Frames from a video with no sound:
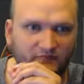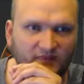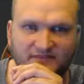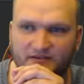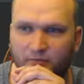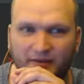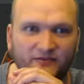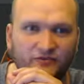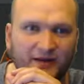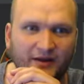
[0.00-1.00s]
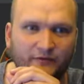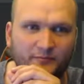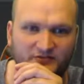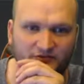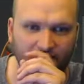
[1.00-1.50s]
So back to my
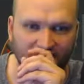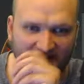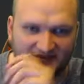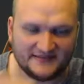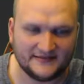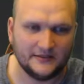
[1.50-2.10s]
repository test.